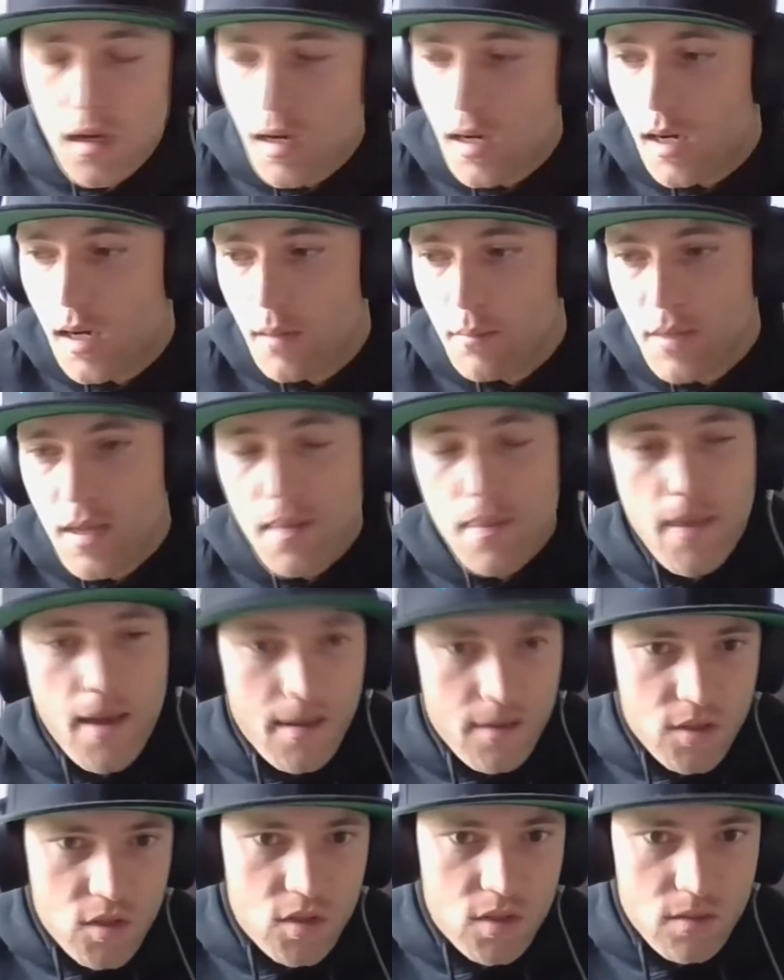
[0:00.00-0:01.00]
And
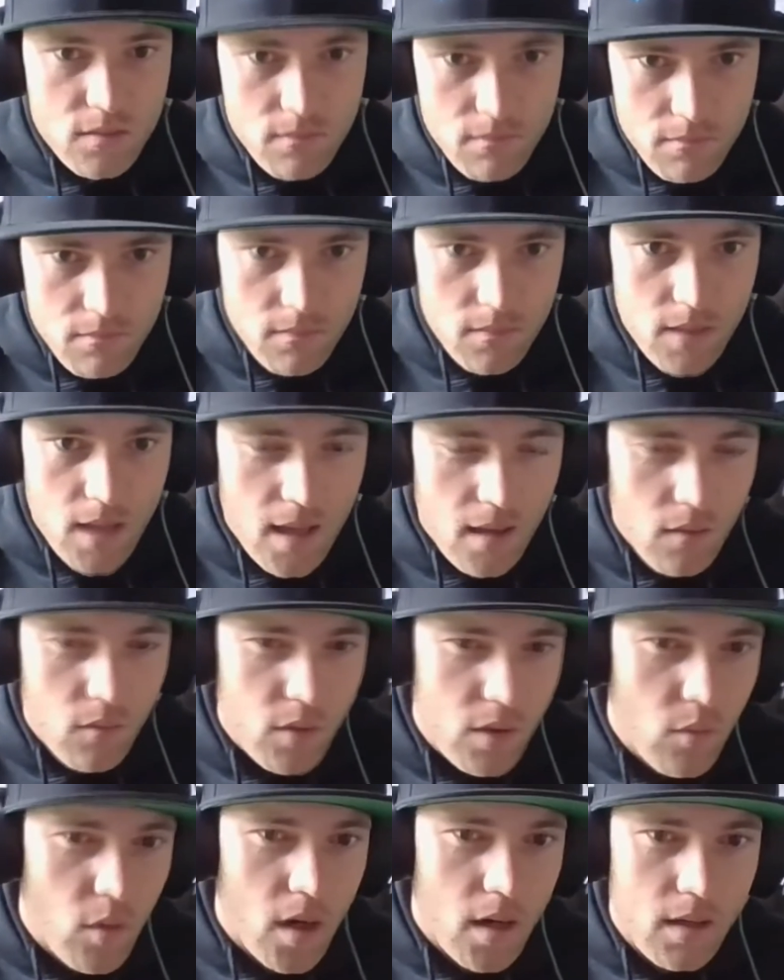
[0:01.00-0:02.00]
that
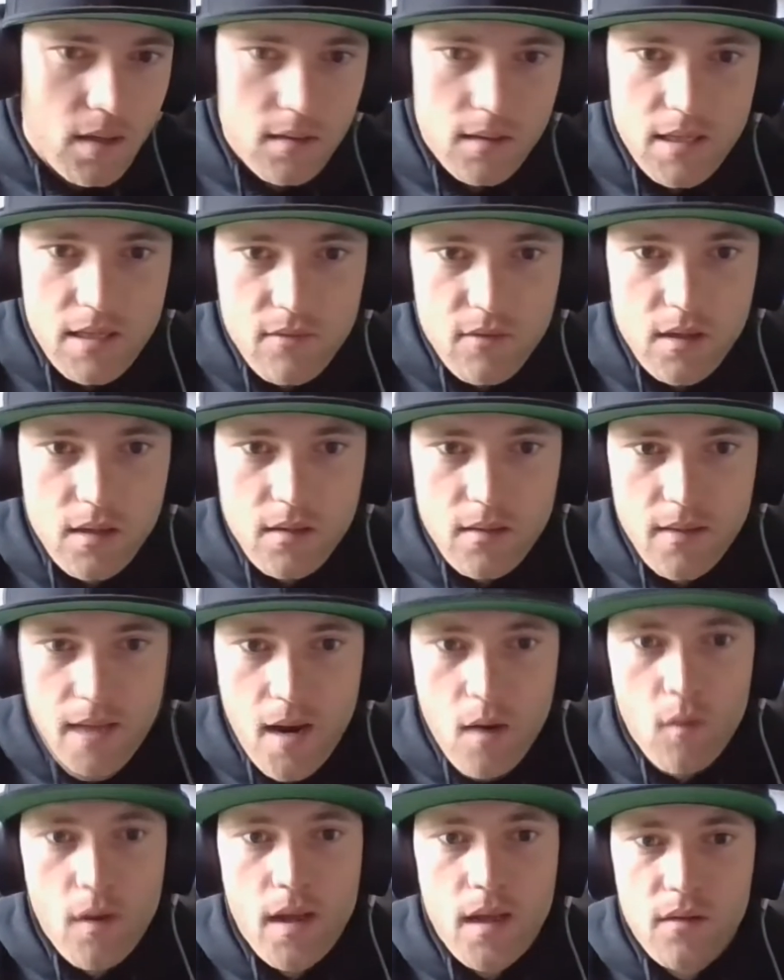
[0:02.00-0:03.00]
we want to leave it
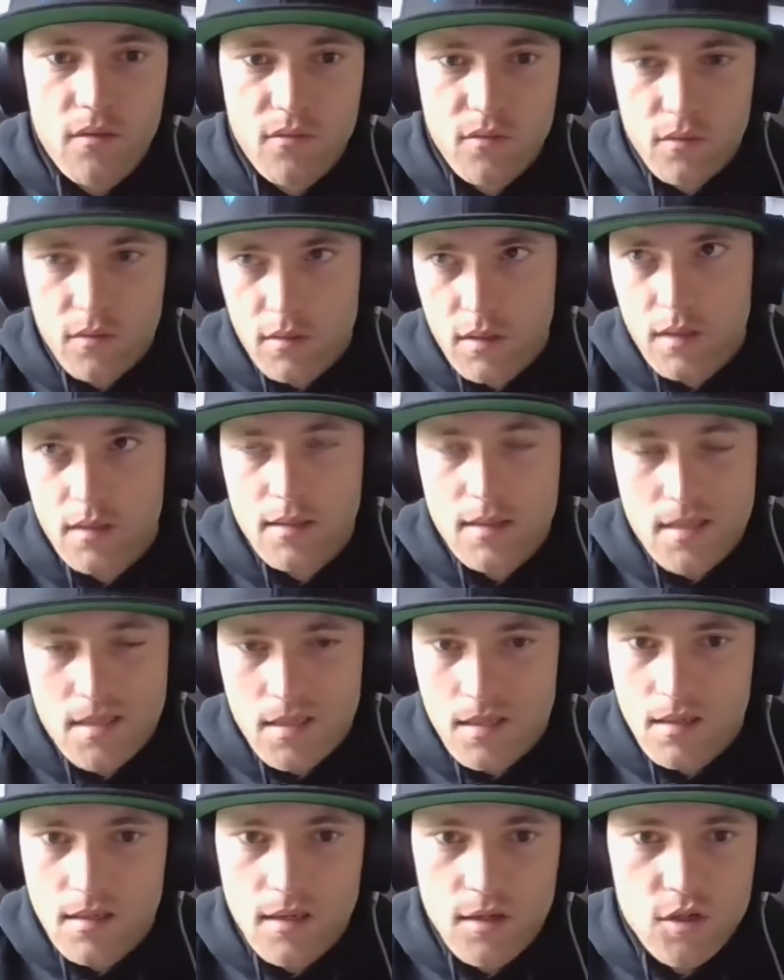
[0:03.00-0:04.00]
that way for at
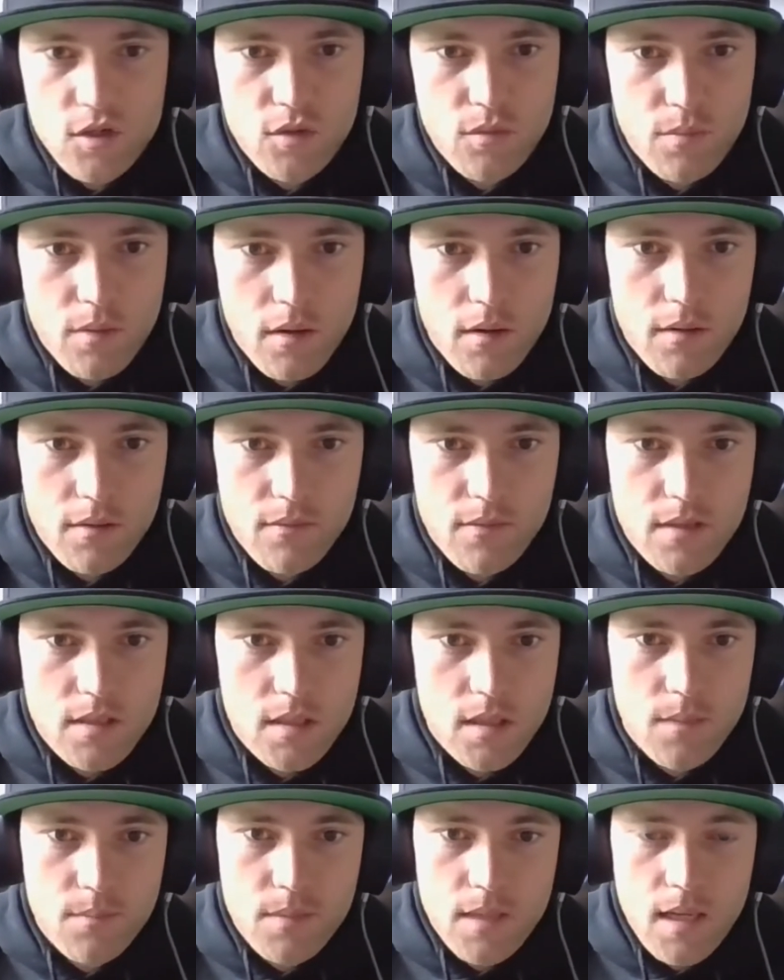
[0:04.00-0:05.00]
least the initial part of
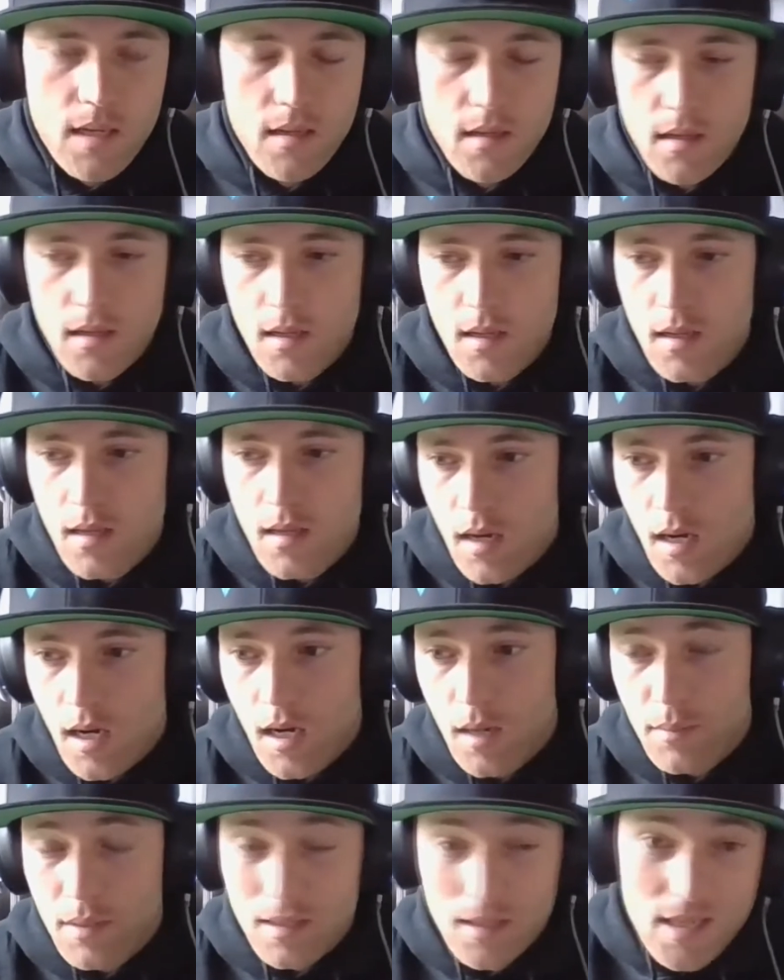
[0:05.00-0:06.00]
this update,
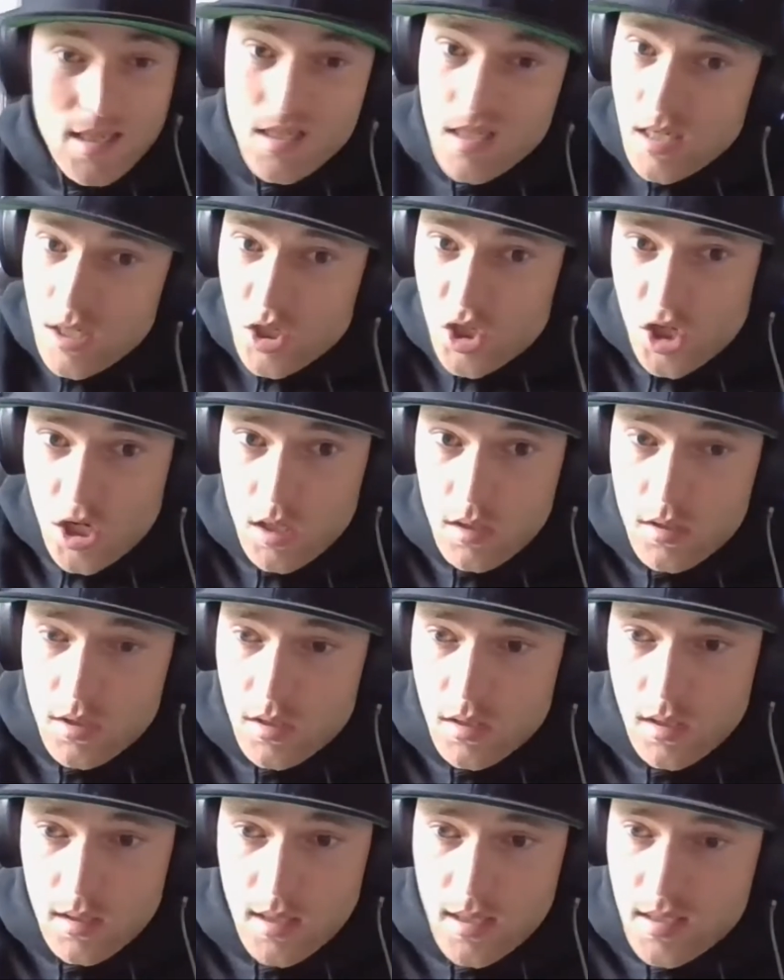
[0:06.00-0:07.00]
unless things
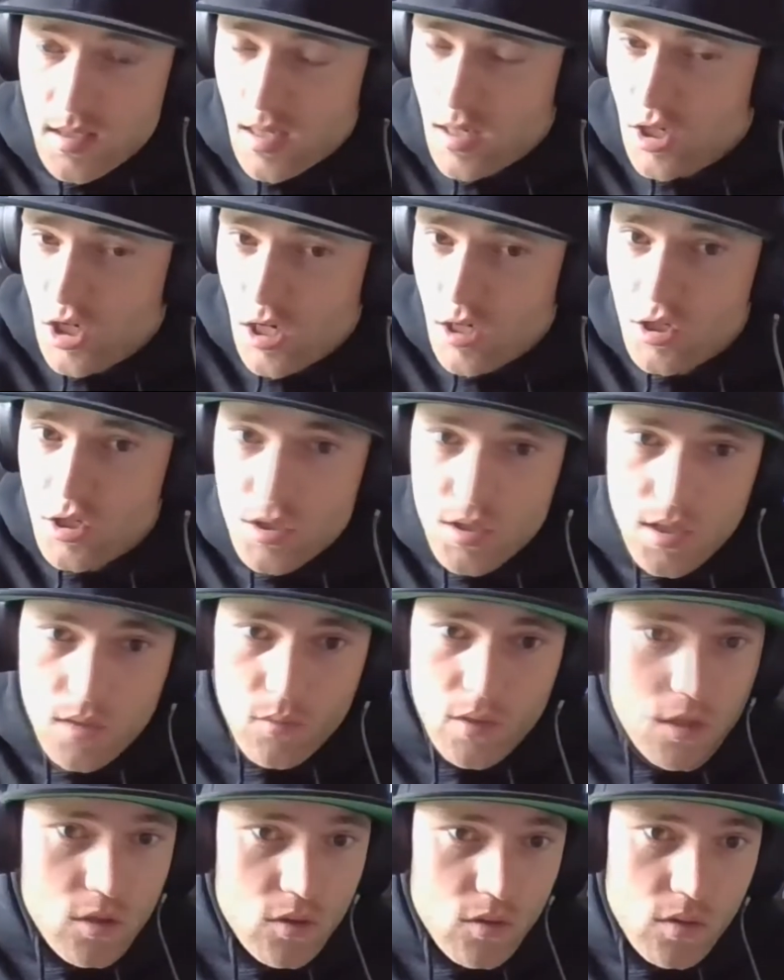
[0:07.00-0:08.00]
change, unless that changes
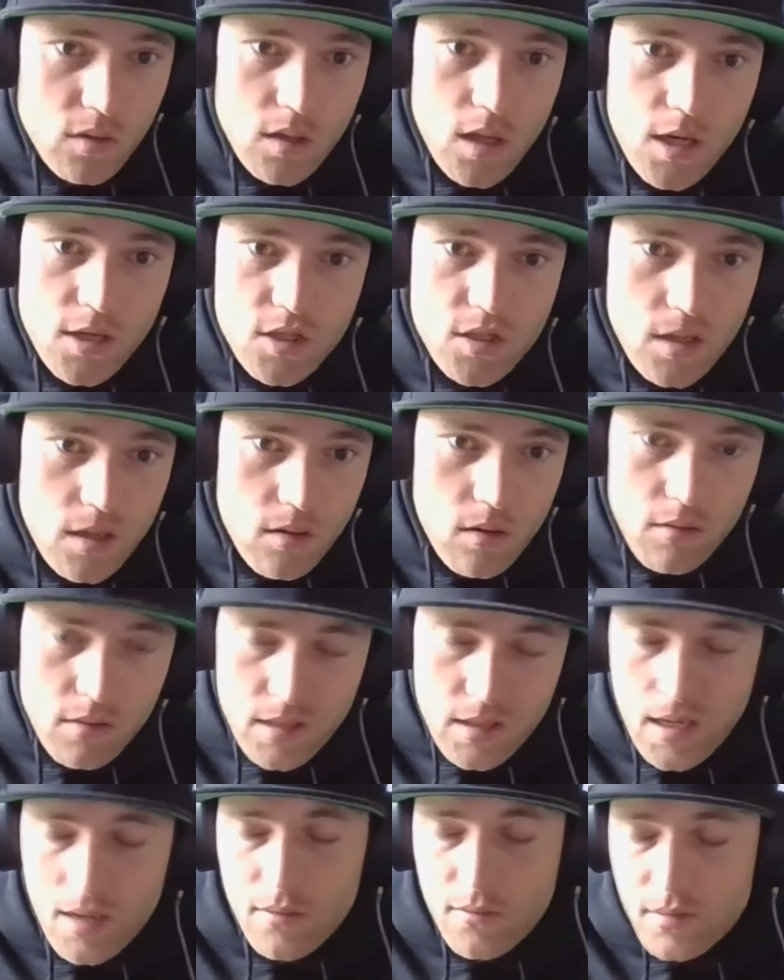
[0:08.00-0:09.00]
and we do launch that all
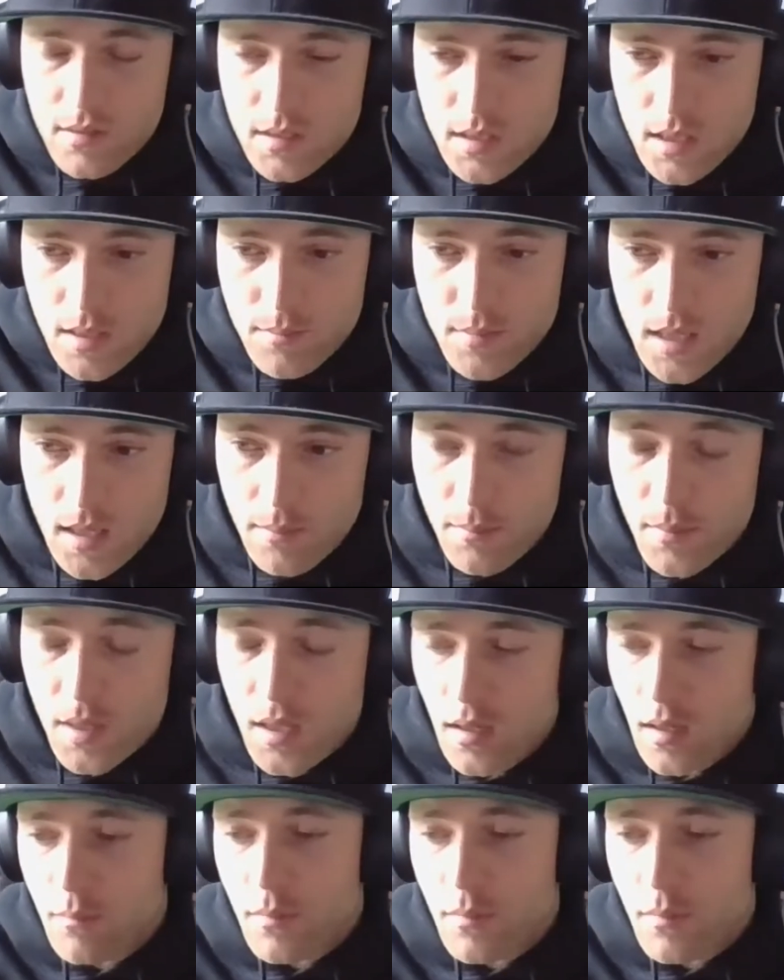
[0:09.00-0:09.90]
together at the same time.